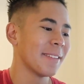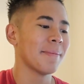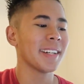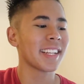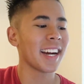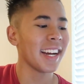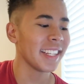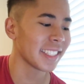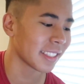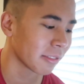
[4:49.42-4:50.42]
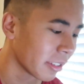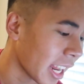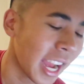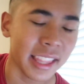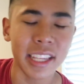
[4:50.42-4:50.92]
But guys, what
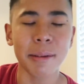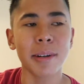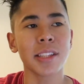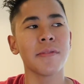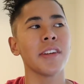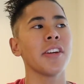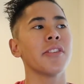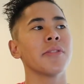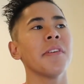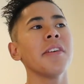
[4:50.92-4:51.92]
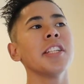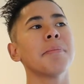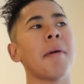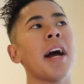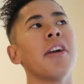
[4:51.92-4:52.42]
I think about the video is very
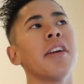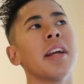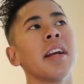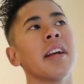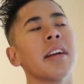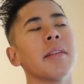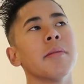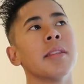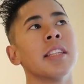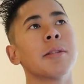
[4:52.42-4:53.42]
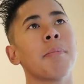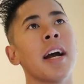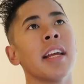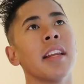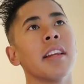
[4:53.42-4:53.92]
inspiring,
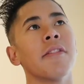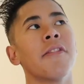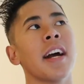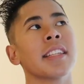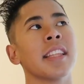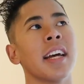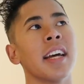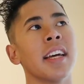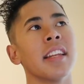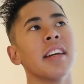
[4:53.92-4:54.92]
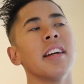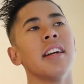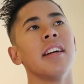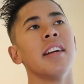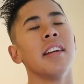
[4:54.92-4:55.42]
despite the fact that
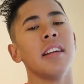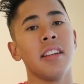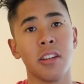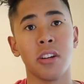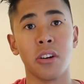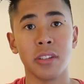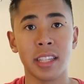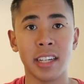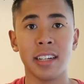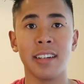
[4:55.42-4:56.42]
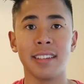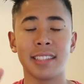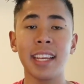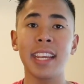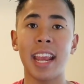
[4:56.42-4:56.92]
you know, the
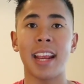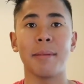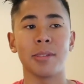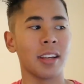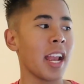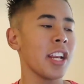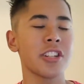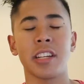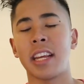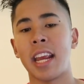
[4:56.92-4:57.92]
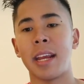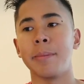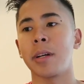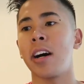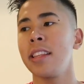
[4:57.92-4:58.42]
SEA Games, the Asian
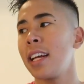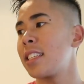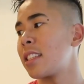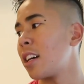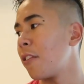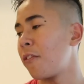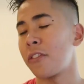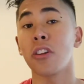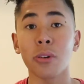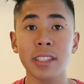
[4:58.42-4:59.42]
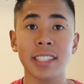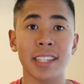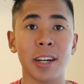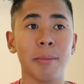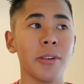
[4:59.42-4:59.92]
Games, all that stuff. Closing
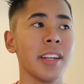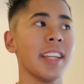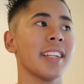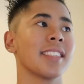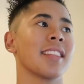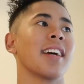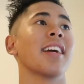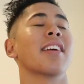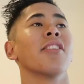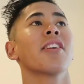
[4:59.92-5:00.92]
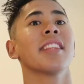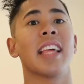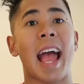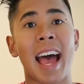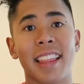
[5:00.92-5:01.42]
ceremony is like, look at
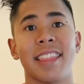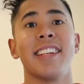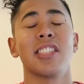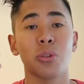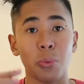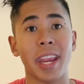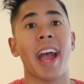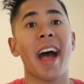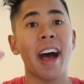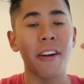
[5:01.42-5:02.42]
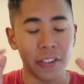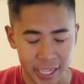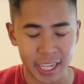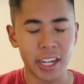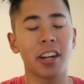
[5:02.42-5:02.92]
the athletes we have
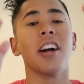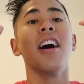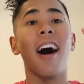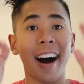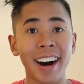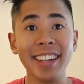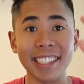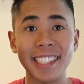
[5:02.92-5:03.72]
here on